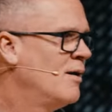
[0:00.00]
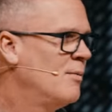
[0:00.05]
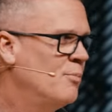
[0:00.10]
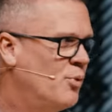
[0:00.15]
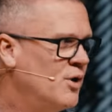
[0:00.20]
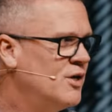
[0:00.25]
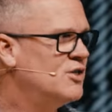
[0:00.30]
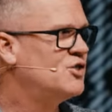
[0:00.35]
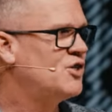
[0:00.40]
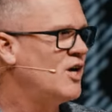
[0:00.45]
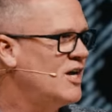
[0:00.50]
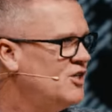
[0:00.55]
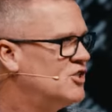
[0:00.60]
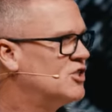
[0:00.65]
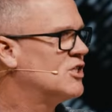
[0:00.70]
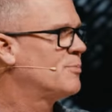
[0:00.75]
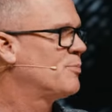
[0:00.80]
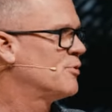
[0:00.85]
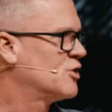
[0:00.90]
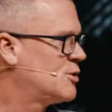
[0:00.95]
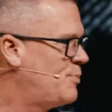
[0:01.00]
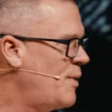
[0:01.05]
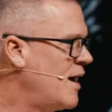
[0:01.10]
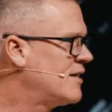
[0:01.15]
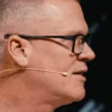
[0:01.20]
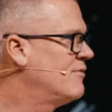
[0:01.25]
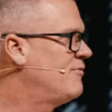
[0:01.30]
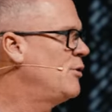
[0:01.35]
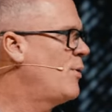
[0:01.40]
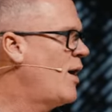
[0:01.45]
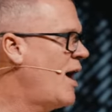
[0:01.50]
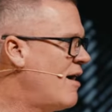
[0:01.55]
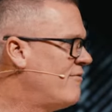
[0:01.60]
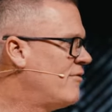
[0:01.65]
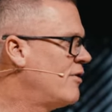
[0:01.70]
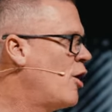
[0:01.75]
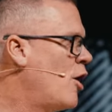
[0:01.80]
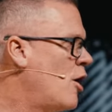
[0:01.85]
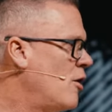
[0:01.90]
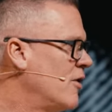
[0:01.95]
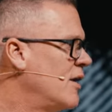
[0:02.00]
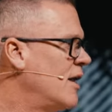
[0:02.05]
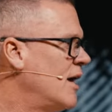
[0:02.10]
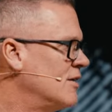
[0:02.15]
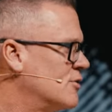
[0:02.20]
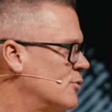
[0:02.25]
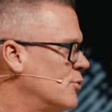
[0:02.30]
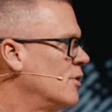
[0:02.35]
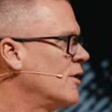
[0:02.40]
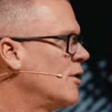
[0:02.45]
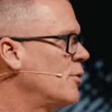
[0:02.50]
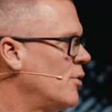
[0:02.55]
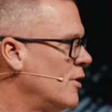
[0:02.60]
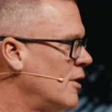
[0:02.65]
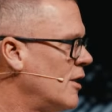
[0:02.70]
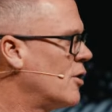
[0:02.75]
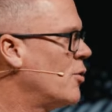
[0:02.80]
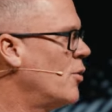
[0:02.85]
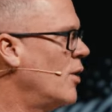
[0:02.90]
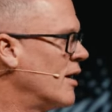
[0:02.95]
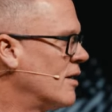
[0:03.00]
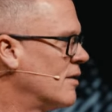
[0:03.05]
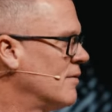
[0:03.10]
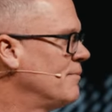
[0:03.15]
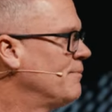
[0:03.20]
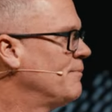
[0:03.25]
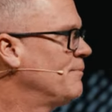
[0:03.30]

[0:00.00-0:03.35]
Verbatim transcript: boy, it changes the perspective you have on holidays really, really quick.